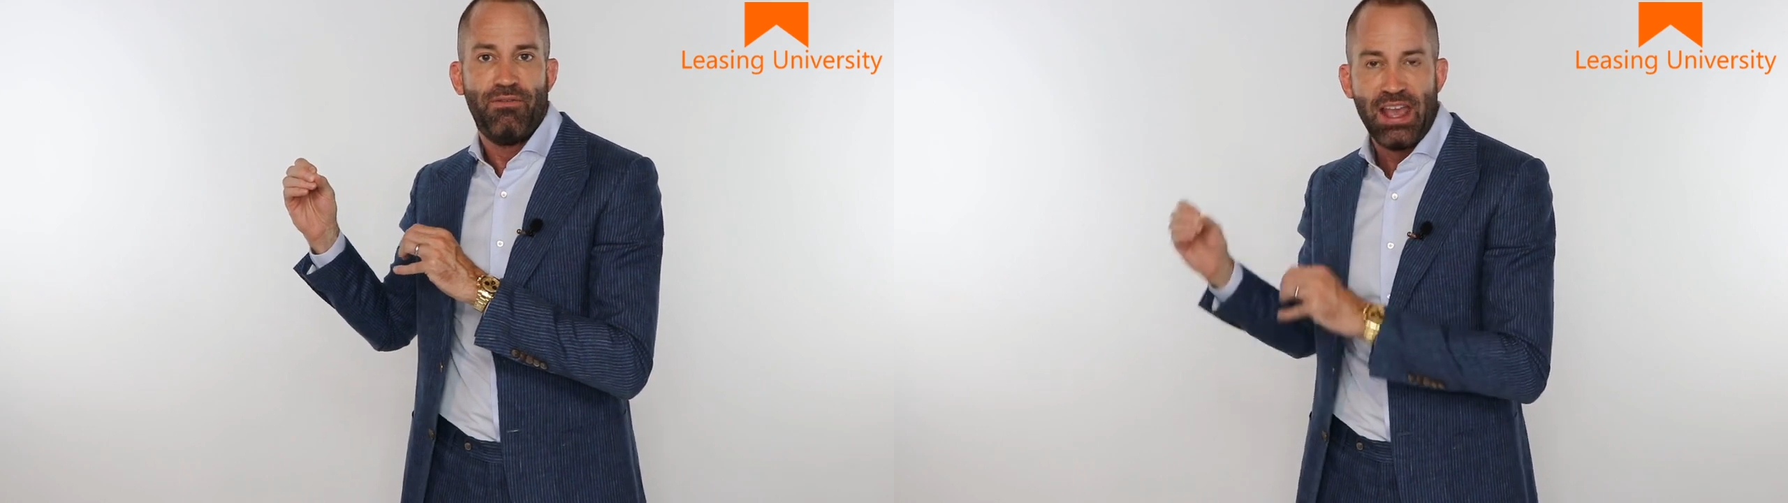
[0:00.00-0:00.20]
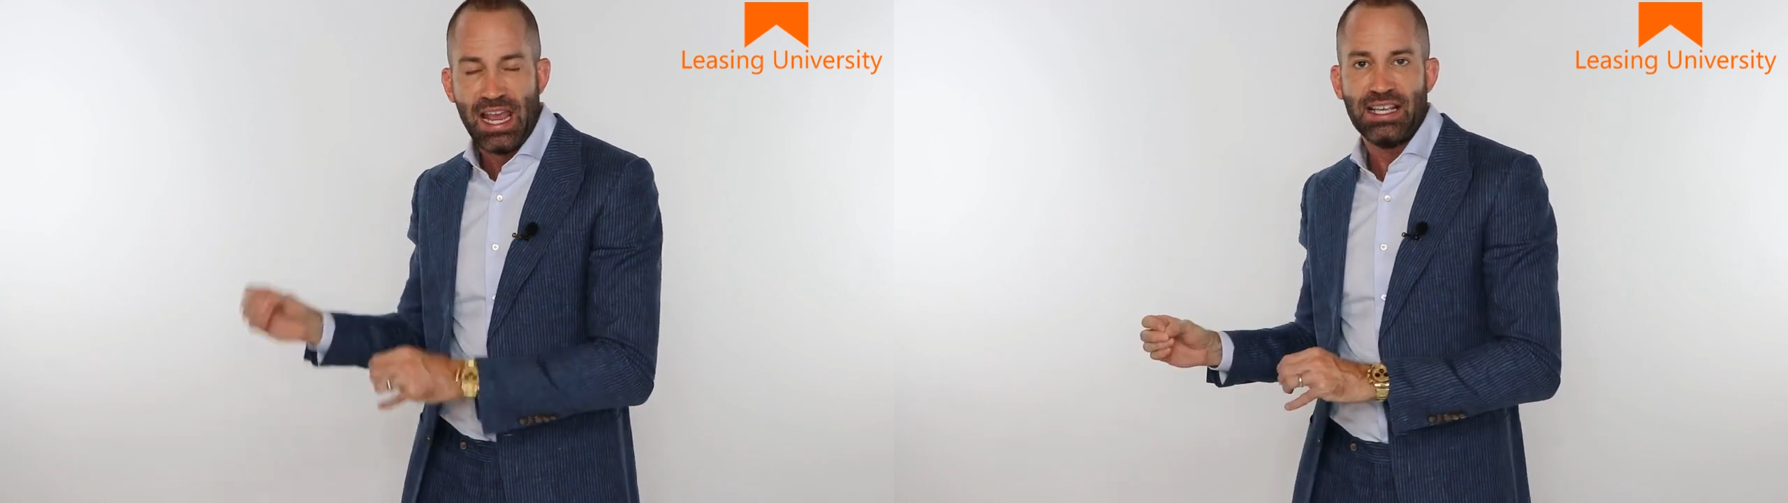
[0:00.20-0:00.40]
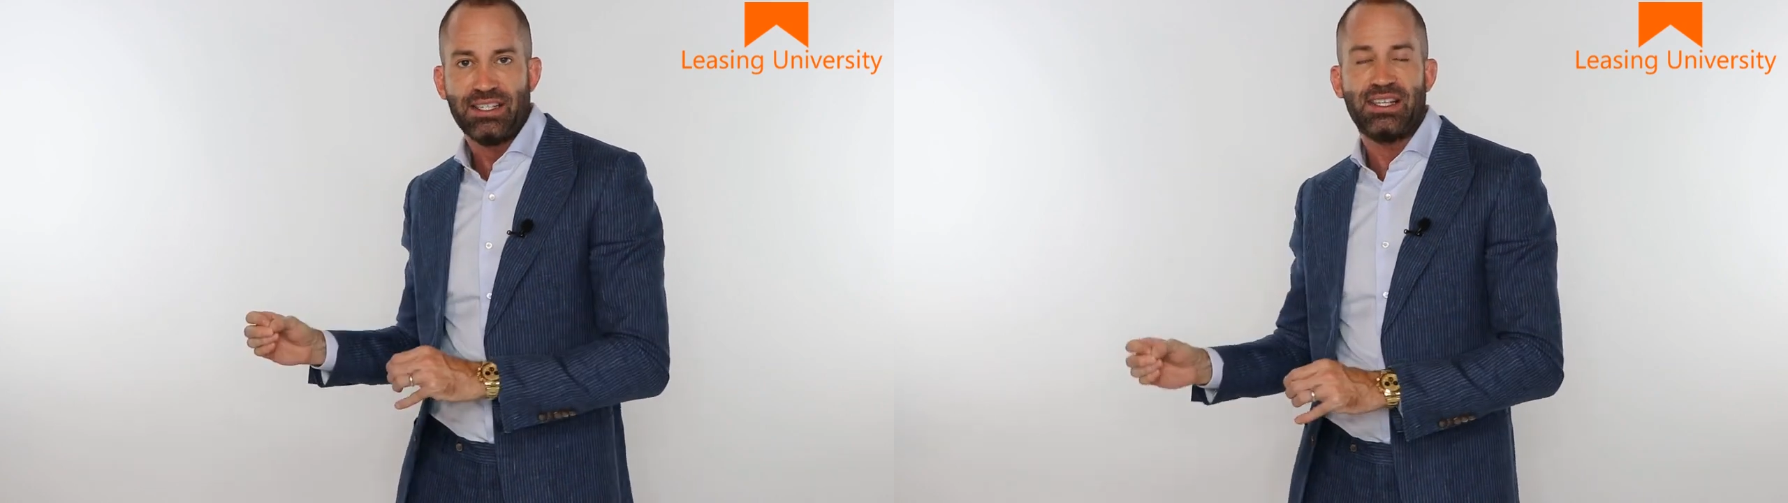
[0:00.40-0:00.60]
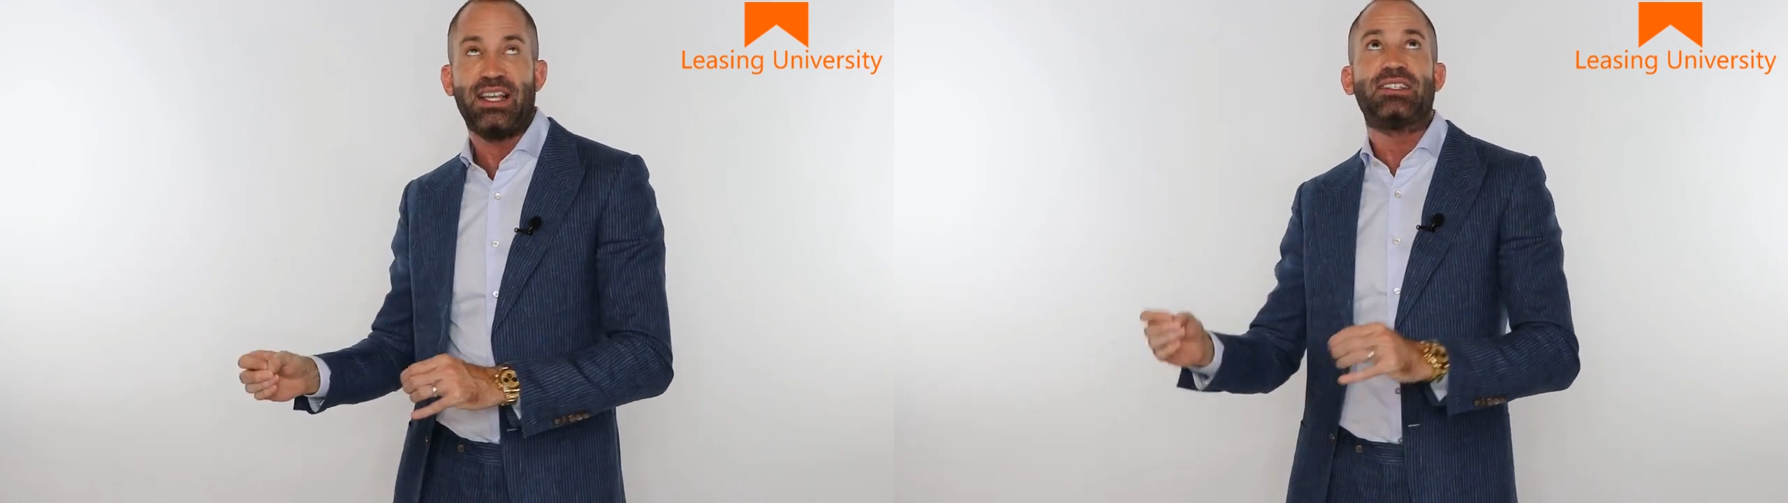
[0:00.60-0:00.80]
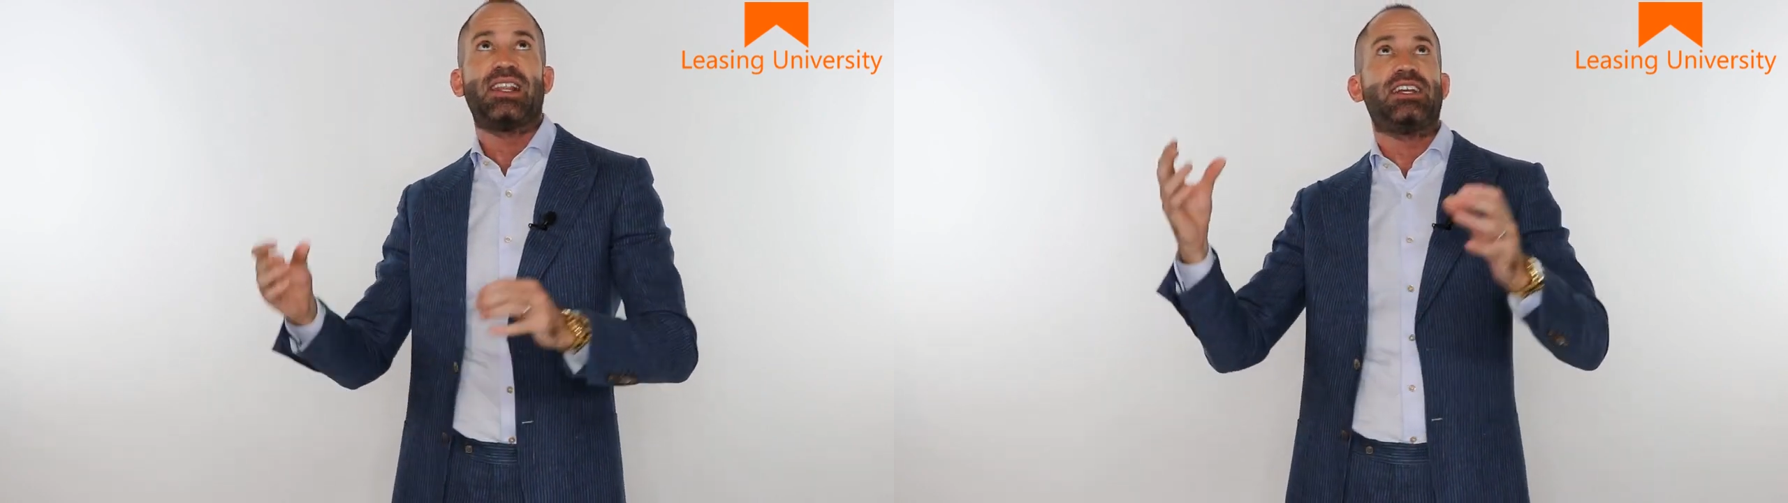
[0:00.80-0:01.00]
vase.
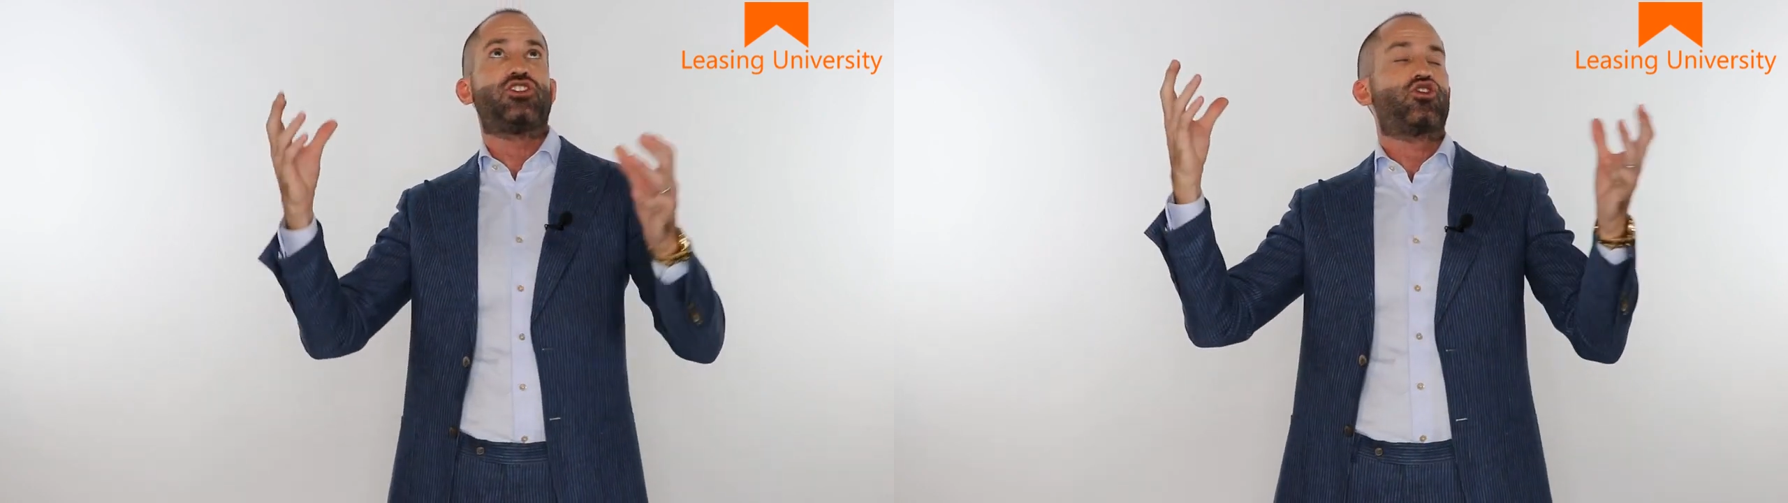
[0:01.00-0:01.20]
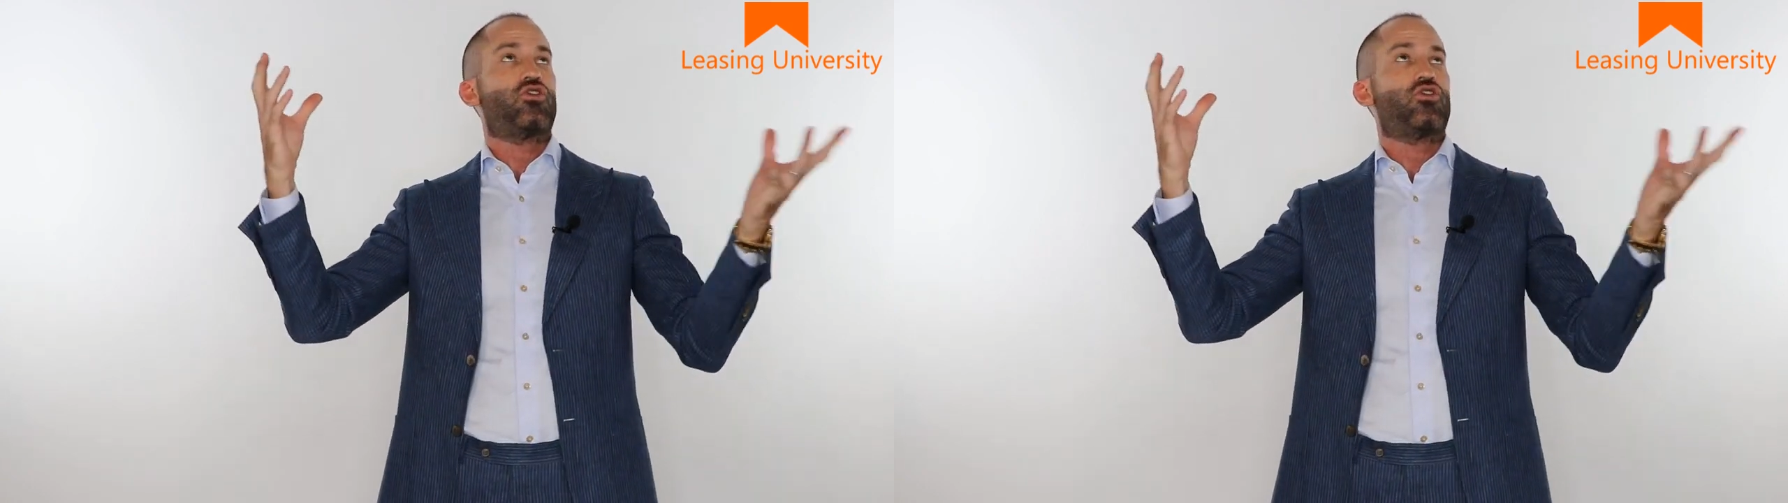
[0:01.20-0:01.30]
It's like